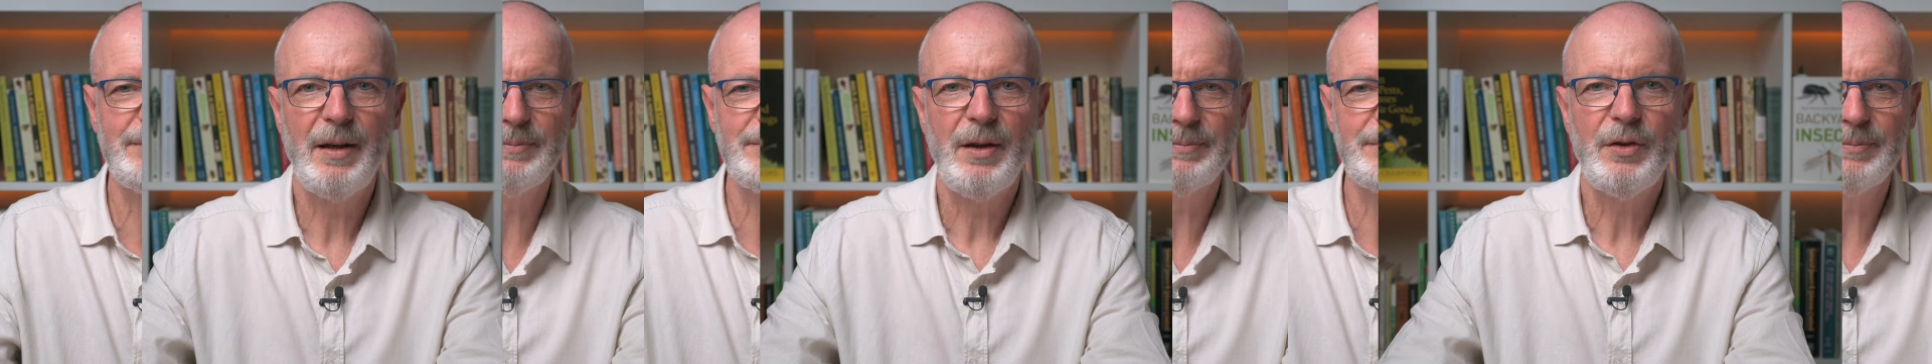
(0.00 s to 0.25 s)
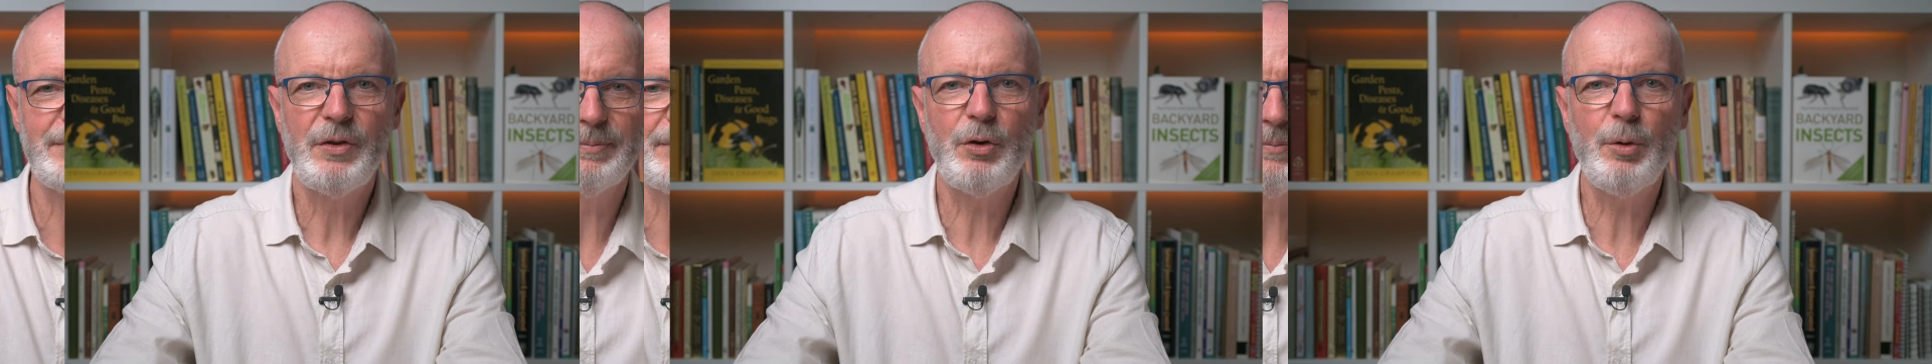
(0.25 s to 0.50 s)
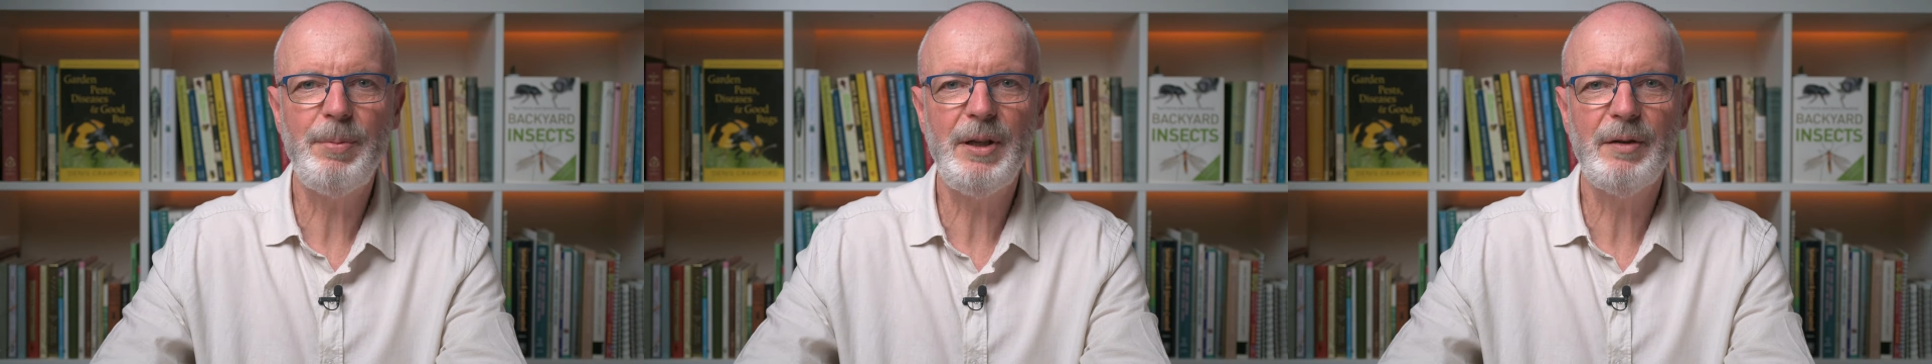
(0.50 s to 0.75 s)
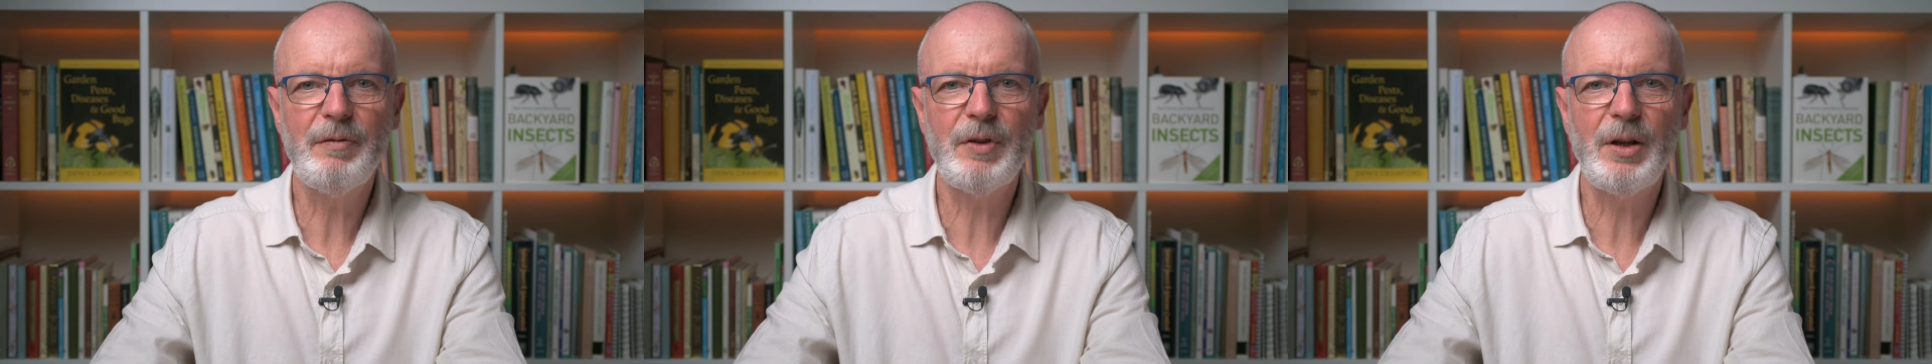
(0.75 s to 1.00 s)

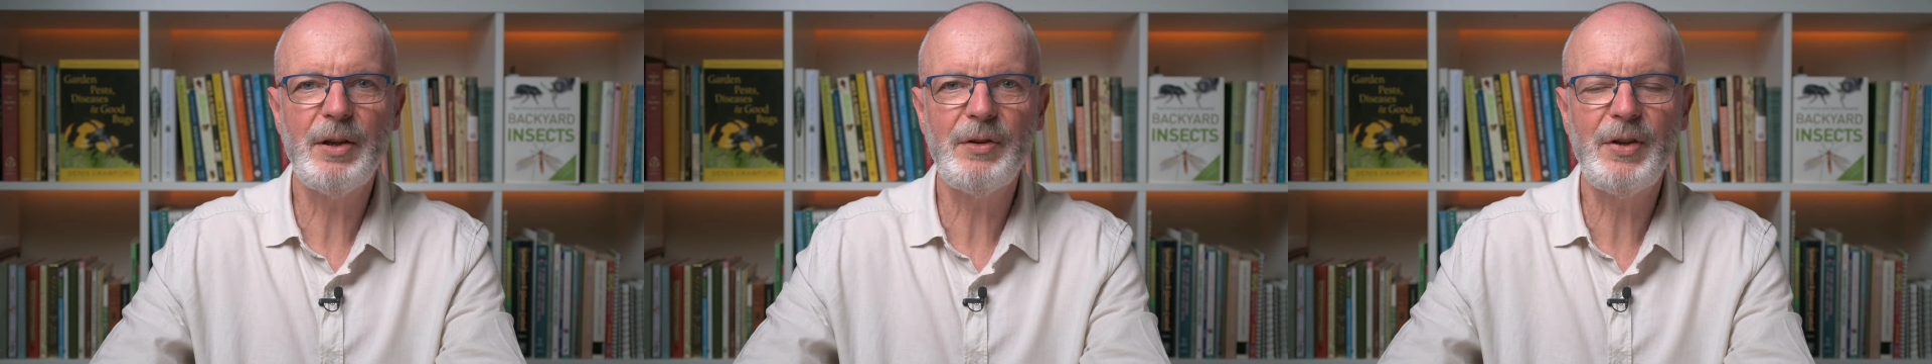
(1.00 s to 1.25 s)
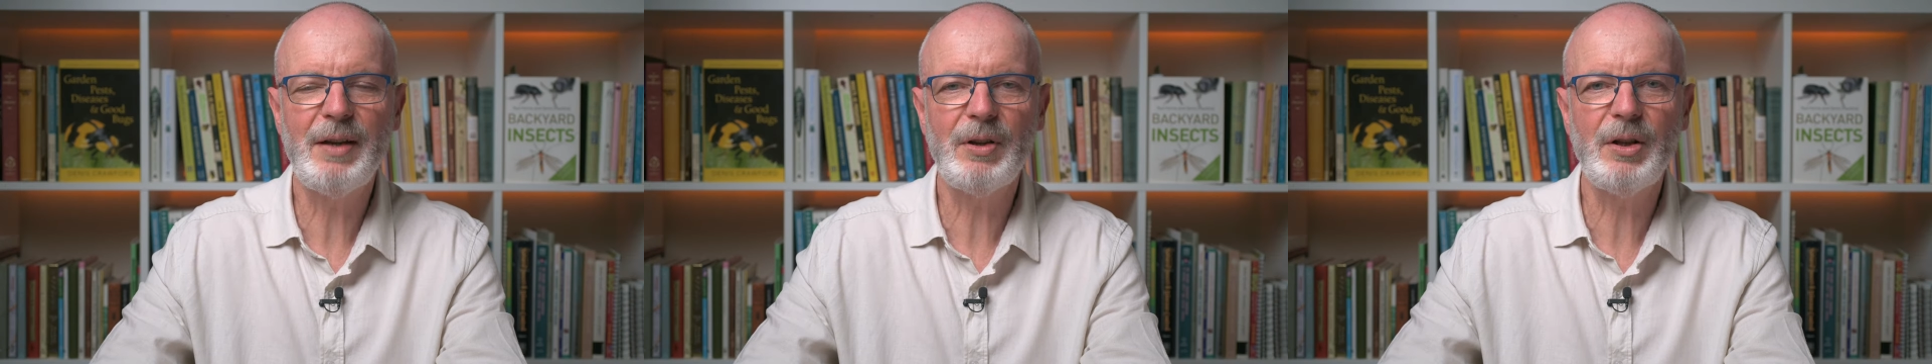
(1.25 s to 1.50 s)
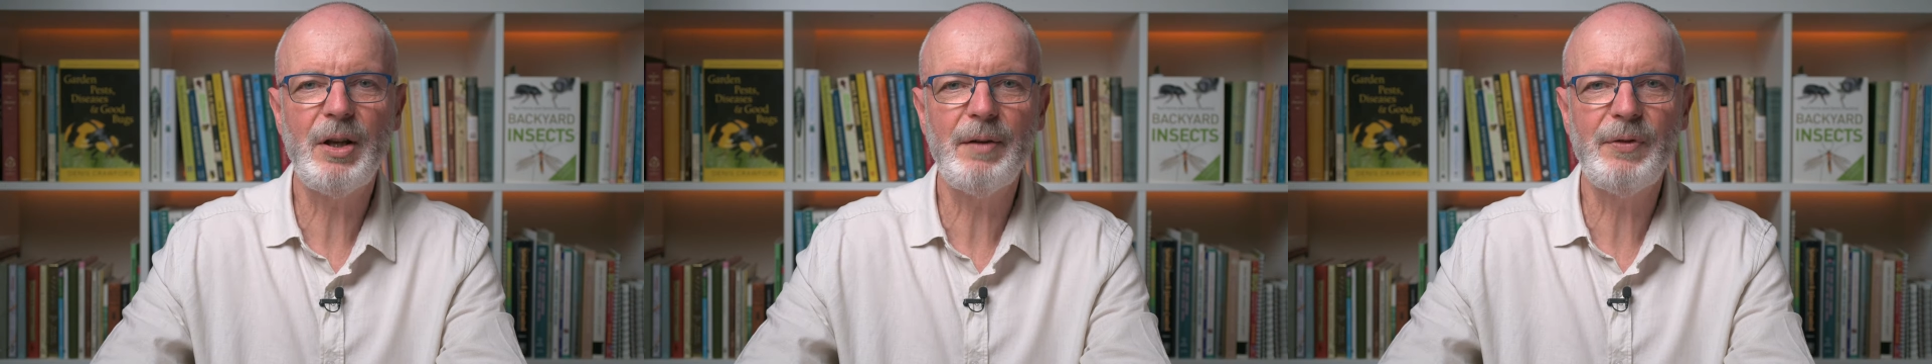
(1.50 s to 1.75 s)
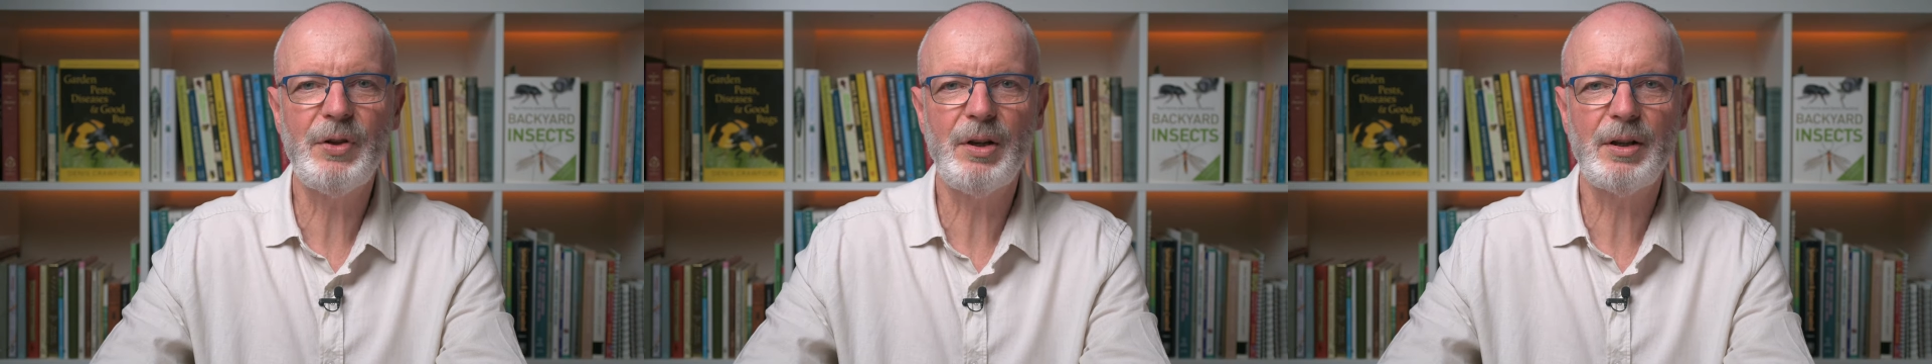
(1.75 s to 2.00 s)
Scorpion flies have a life
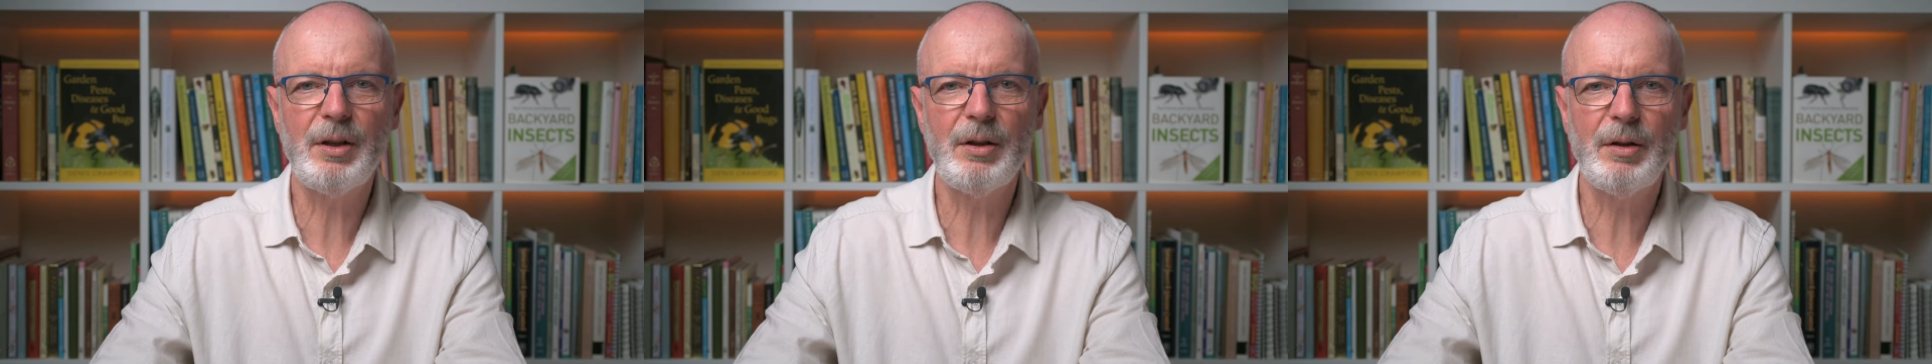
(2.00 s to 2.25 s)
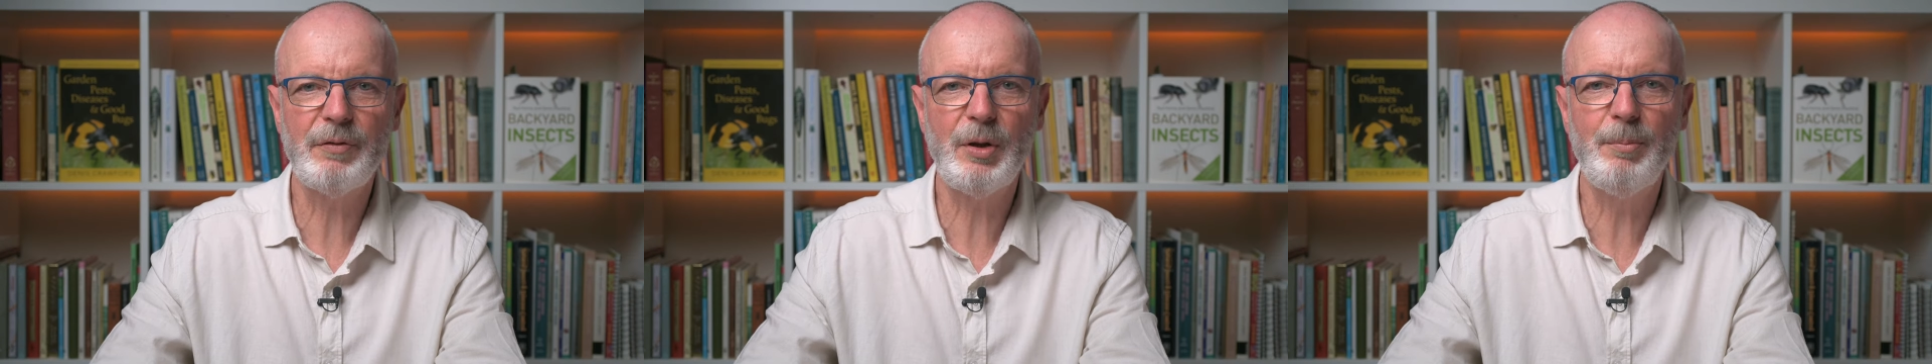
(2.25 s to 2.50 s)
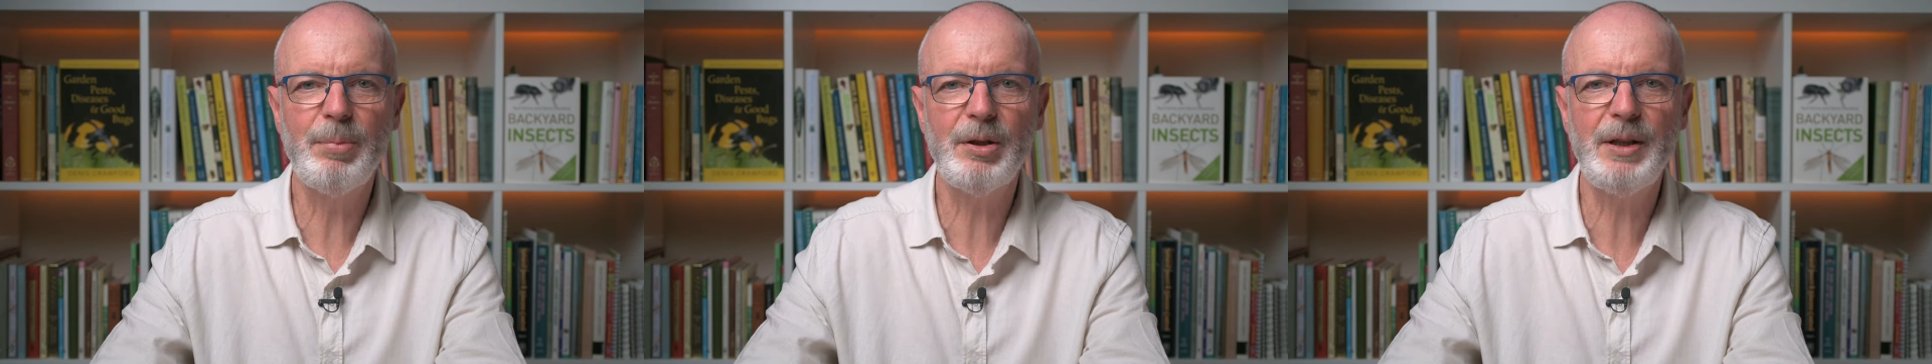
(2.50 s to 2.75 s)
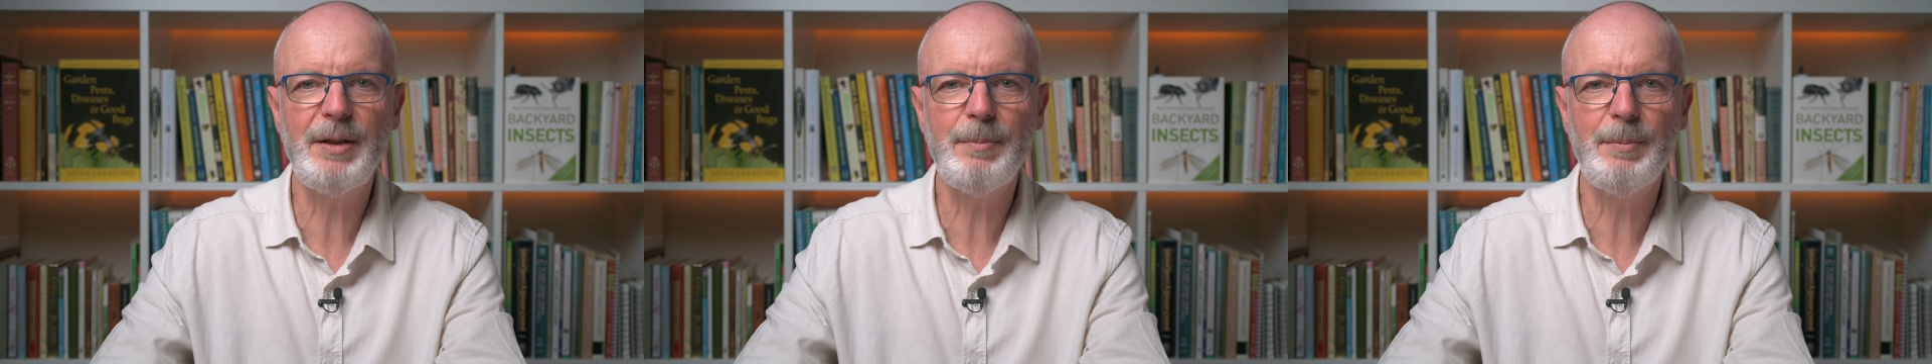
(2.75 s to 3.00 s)
cycle of complete